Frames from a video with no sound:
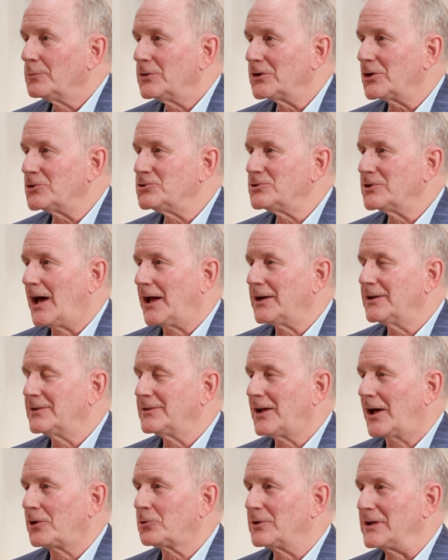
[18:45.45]
because you got to
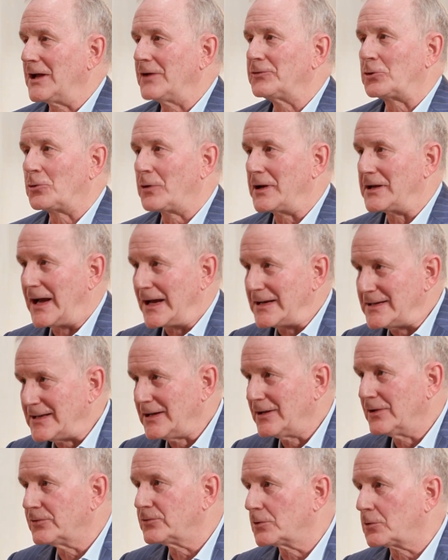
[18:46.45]
not only have the great
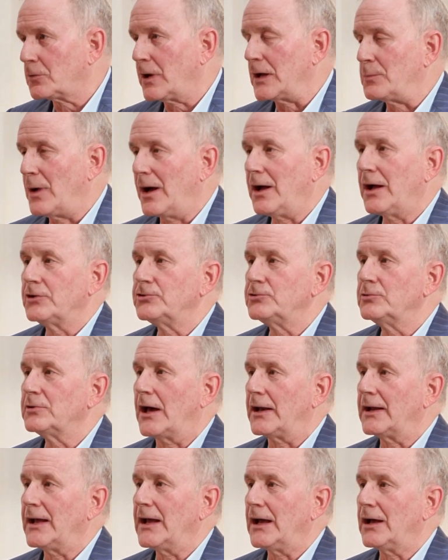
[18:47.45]
ideas and the great minds, you
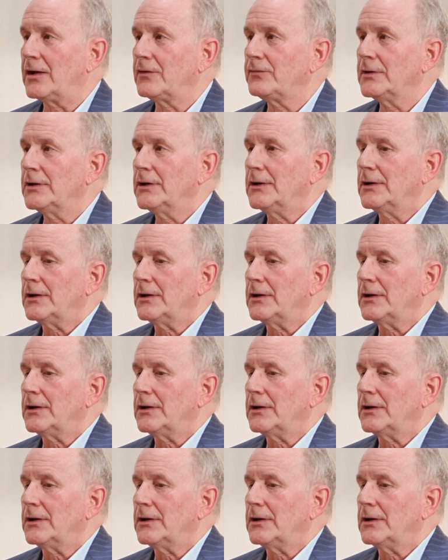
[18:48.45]
got to have